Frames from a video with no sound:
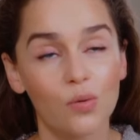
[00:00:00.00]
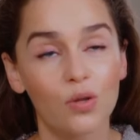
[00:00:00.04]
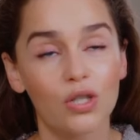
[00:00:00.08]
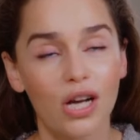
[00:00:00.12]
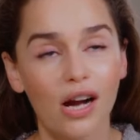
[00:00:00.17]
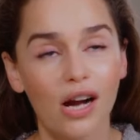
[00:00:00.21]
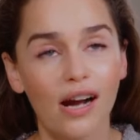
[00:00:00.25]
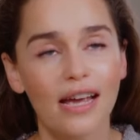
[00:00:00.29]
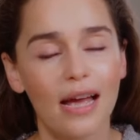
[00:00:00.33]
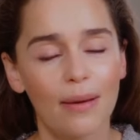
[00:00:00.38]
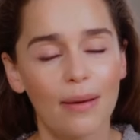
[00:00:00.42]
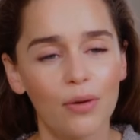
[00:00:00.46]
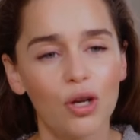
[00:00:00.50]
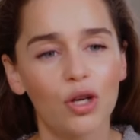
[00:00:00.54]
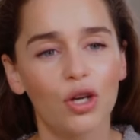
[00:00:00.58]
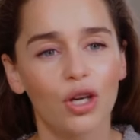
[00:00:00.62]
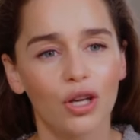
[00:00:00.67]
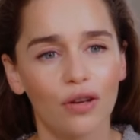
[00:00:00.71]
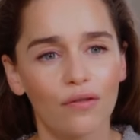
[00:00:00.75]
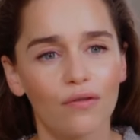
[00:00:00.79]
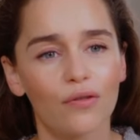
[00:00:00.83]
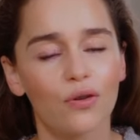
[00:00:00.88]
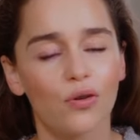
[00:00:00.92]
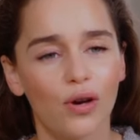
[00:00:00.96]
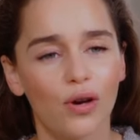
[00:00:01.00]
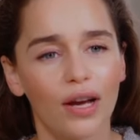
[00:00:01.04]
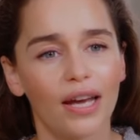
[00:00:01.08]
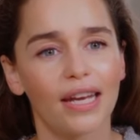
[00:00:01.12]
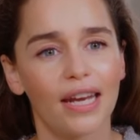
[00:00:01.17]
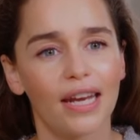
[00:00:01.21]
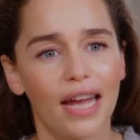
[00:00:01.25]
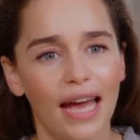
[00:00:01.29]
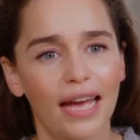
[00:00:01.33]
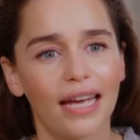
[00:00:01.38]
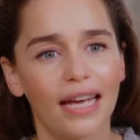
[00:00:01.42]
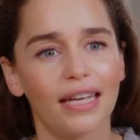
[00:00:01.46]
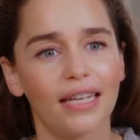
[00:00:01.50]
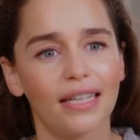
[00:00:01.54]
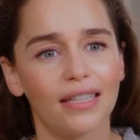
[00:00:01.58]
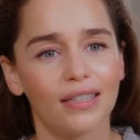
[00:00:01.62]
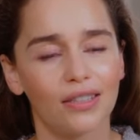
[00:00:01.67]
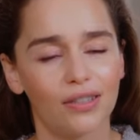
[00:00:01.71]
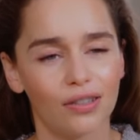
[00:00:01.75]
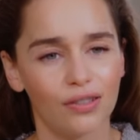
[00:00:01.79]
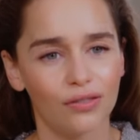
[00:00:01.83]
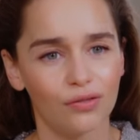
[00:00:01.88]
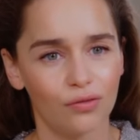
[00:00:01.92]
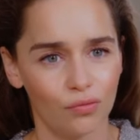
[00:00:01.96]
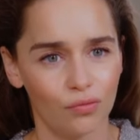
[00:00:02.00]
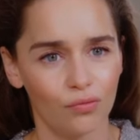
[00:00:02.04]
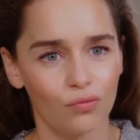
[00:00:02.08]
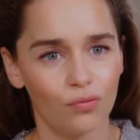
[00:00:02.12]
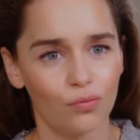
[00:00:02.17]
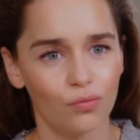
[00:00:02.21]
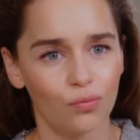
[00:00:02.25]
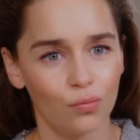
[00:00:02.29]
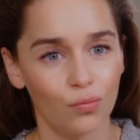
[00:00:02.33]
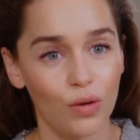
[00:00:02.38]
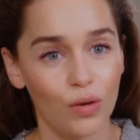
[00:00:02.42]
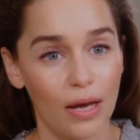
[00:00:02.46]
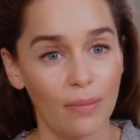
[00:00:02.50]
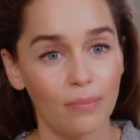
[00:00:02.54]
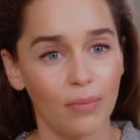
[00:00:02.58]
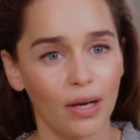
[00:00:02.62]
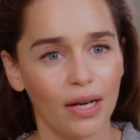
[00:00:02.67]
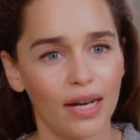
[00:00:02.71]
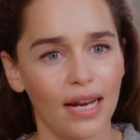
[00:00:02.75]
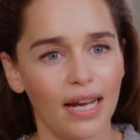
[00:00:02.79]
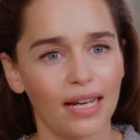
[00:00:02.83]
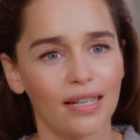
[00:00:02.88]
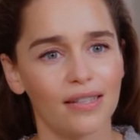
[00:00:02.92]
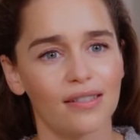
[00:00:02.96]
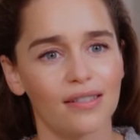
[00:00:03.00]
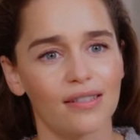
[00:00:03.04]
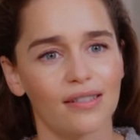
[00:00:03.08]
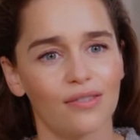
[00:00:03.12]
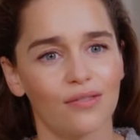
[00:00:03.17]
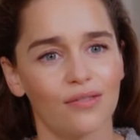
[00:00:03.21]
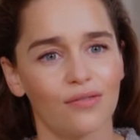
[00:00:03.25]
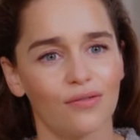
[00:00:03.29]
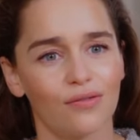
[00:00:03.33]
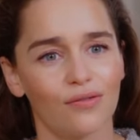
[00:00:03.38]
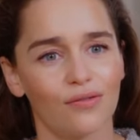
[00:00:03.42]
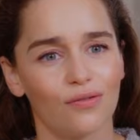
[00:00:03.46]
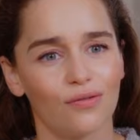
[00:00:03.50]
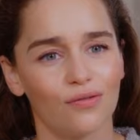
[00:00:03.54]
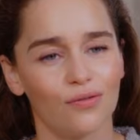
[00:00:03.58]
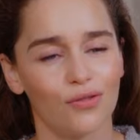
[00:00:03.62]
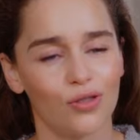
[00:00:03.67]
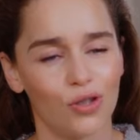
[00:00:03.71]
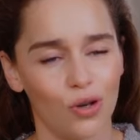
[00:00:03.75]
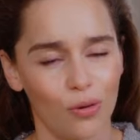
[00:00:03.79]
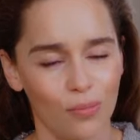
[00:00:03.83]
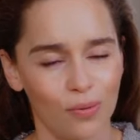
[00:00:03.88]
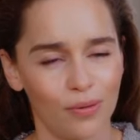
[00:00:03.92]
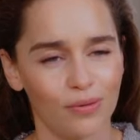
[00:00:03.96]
what I am looking for in a in my next job.